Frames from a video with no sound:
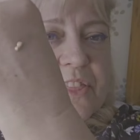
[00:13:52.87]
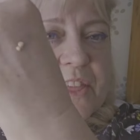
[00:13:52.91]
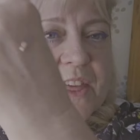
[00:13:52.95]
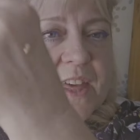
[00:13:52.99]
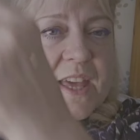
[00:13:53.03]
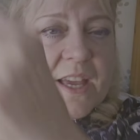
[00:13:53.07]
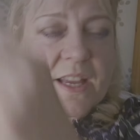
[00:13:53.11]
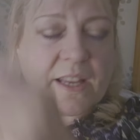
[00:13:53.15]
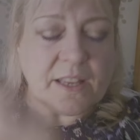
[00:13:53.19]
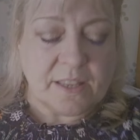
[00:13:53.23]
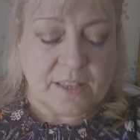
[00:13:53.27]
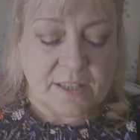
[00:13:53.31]

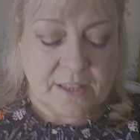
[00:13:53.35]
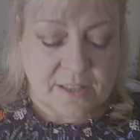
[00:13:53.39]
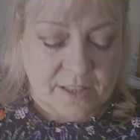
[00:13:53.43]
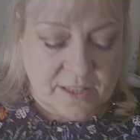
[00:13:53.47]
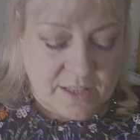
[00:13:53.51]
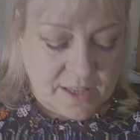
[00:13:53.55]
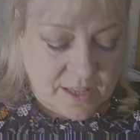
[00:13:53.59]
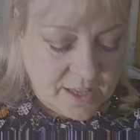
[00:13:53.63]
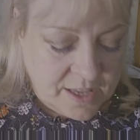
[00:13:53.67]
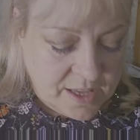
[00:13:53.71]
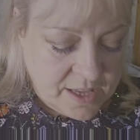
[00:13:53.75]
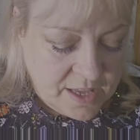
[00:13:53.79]
thick,
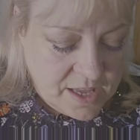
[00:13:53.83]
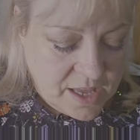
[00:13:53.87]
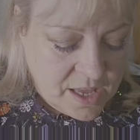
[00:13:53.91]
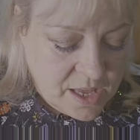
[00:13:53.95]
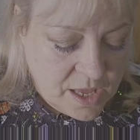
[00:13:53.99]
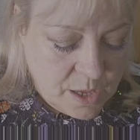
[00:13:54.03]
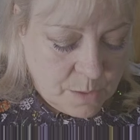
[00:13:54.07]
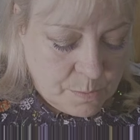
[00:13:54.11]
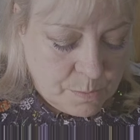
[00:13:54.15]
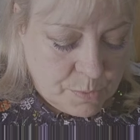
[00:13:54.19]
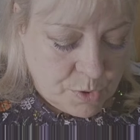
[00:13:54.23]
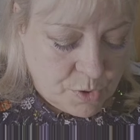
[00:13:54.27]

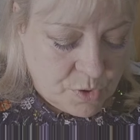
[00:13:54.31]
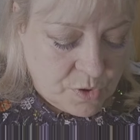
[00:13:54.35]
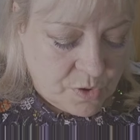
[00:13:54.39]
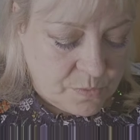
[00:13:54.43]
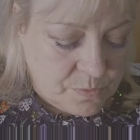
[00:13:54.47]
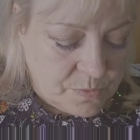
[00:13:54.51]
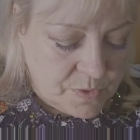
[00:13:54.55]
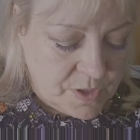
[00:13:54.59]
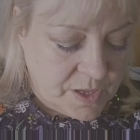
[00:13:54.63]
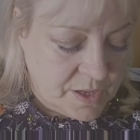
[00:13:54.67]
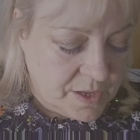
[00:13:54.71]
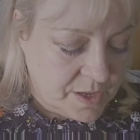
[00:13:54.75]

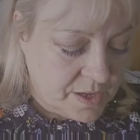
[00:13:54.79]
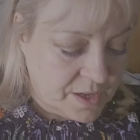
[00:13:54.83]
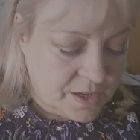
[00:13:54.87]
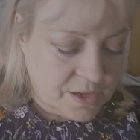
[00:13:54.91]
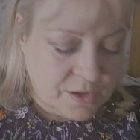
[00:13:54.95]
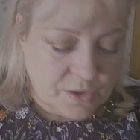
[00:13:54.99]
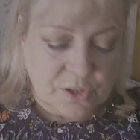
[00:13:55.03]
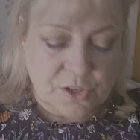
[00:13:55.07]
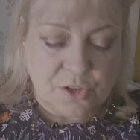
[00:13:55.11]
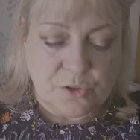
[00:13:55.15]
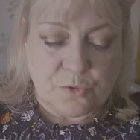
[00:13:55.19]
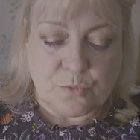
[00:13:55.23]
but
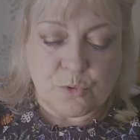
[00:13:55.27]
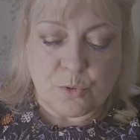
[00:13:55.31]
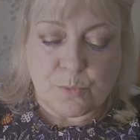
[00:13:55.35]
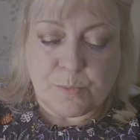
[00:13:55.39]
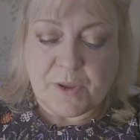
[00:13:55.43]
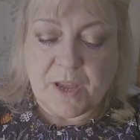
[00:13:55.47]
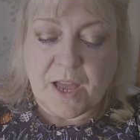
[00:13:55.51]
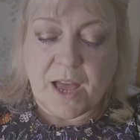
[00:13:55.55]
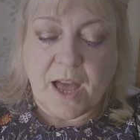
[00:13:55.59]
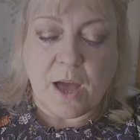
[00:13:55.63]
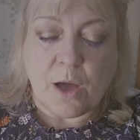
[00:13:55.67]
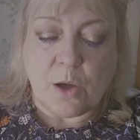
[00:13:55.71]
you
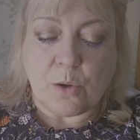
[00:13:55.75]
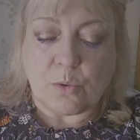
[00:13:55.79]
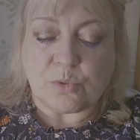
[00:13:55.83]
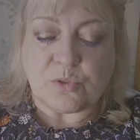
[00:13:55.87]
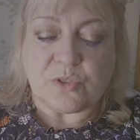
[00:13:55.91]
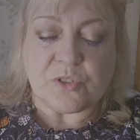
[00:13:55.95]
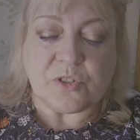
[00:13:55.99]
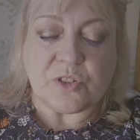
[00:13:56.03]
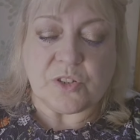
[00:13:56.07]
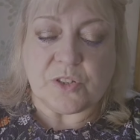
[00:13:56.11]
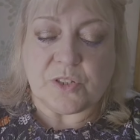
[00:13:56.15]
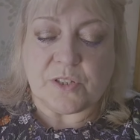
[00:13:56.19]
rub it
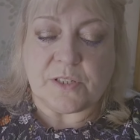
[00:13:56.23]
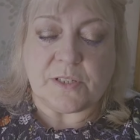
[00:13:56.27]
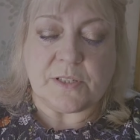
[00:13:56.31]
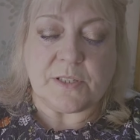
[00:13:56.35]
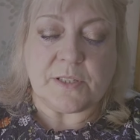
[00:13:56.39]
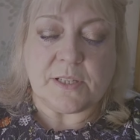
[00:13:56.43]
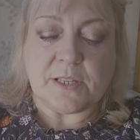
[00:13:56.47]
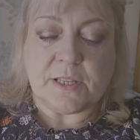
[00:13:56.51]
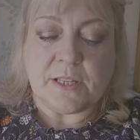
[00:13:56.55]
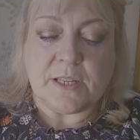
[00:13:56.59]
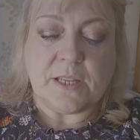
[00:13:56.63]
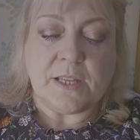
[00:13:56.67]
out
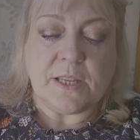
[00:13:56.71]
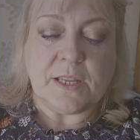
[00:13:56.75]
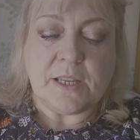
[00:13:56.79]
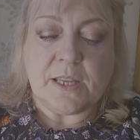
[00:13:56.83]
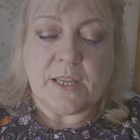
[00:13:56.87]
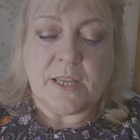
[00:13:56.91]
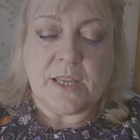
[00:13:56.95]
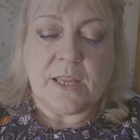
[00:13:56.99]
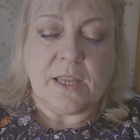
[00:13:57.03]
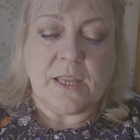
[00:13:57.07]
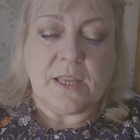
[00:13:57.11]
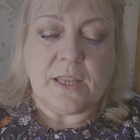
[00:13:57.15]

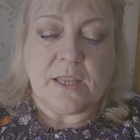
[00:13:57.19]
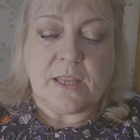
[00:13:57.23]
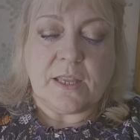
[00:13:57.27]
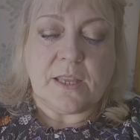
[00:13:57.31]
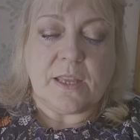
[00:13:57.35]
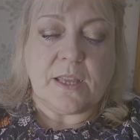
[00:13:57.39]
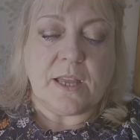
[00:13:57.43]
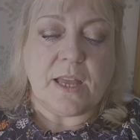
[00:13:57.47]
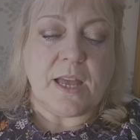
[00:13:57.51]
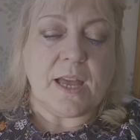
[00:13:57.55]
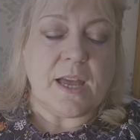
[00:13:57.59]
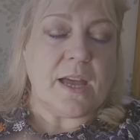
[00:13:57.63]

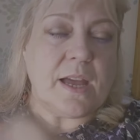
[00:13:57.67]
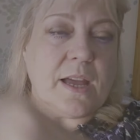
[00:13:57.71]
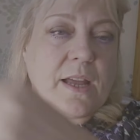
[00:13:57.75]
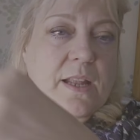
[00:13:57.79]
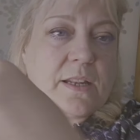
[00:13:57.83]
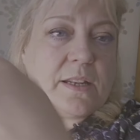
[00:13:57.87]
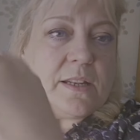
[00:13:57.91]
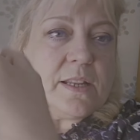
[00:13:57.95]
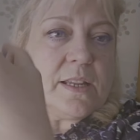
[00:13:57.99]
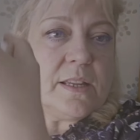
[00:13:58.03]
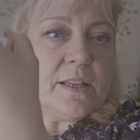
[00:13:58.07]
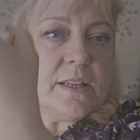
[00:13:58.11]

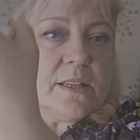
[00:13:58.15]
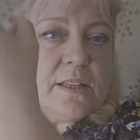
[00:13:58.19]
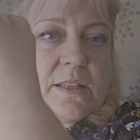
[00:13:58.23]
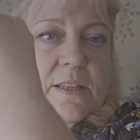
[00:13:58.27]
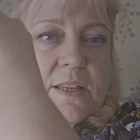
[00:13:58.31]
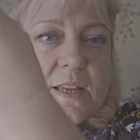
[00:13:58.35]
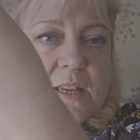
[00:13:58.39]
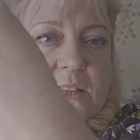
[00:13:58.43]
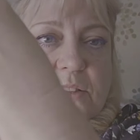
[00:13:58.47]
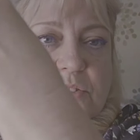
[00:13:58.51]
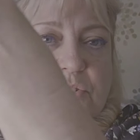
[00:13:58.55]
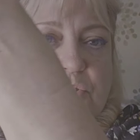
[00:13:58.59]
and
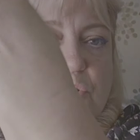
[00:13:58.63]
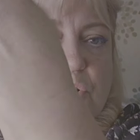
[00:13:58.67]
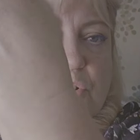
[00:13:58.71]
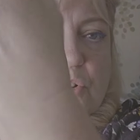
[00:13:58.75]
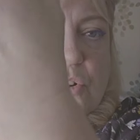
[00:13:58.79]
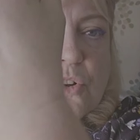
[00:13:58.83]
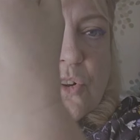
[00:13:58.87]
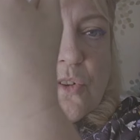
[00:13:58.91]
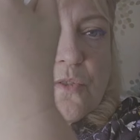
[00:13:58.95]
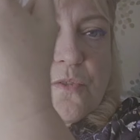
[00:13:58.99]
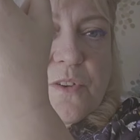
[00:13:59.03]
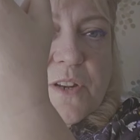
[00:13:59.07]
it's
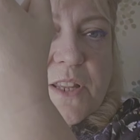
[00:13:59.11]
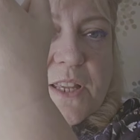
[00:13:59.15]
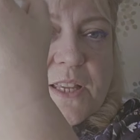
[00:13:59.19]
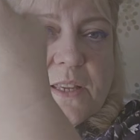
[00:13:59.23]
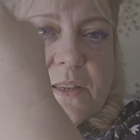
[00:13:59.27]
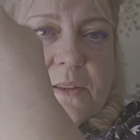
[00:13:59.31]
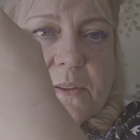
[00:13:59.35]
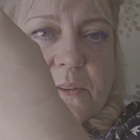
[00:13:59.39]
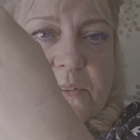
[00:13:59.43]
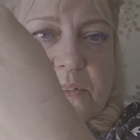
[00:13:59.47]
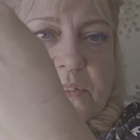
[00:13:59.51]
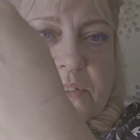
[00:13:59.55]
got a
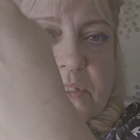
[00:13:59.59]
lovely